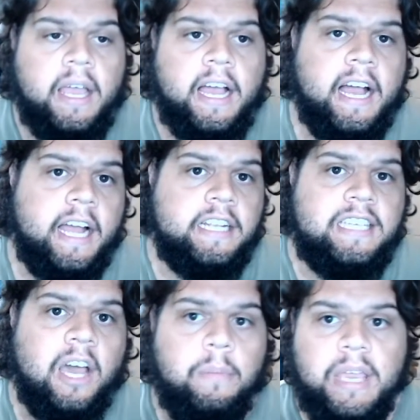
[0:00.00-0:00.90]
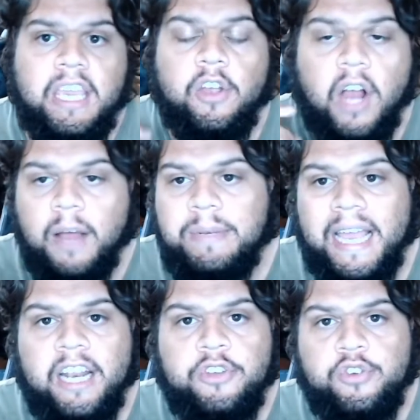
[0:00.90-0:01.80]
and tell me your
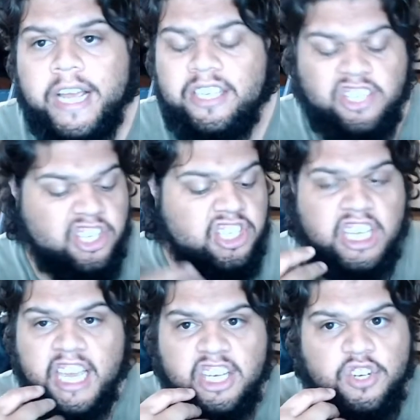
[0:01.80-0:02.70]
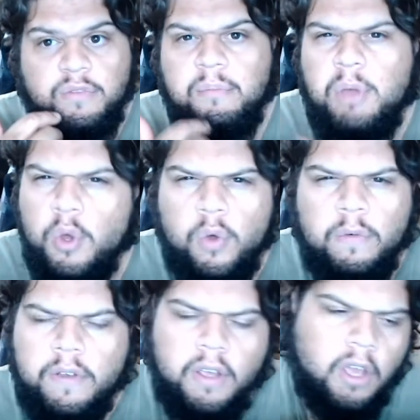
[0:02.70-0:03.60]
updated address just in case you've
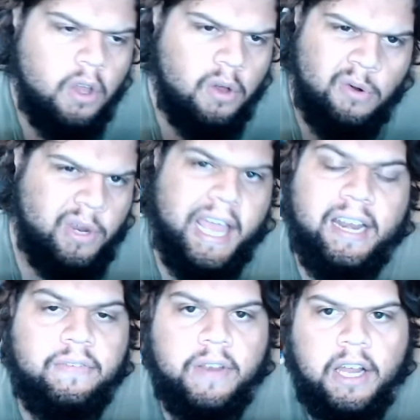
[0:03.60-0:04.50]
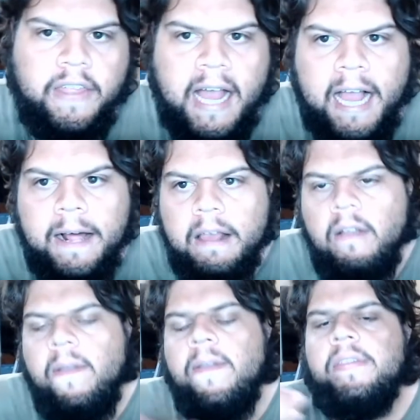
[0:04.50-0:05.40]
moved or anything like that,
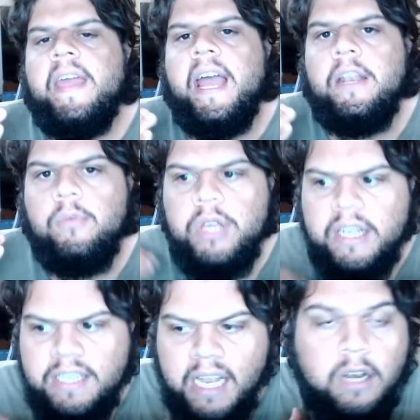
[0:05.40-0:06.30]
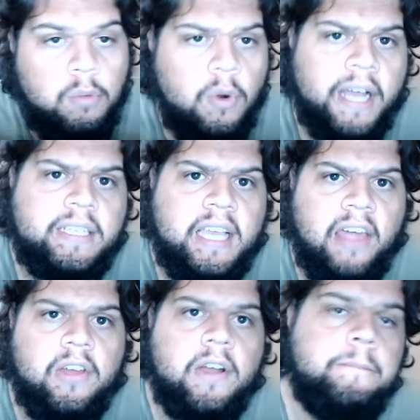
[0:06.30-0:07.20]
then we can send them all out
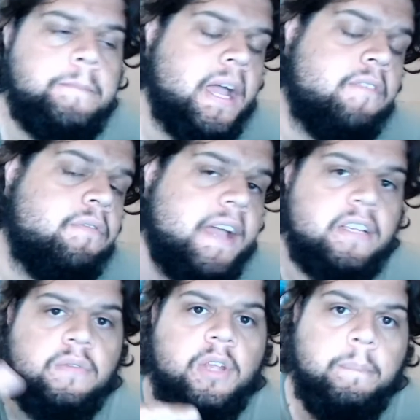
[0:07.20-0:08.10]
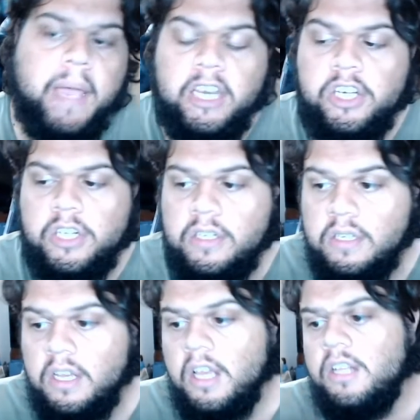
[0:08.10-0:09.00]
together. And thanks for your
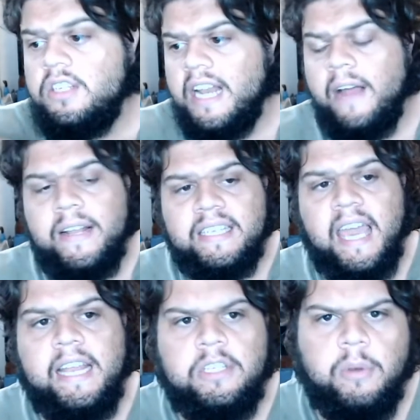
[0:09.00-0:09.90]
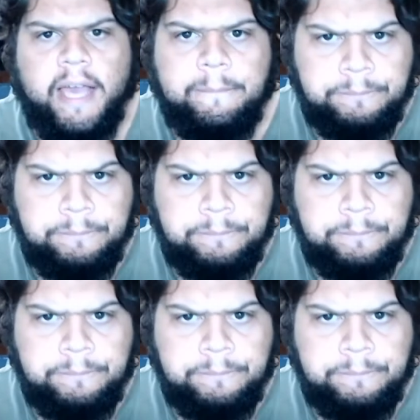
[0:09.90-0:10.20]
patience. So now let's get into it.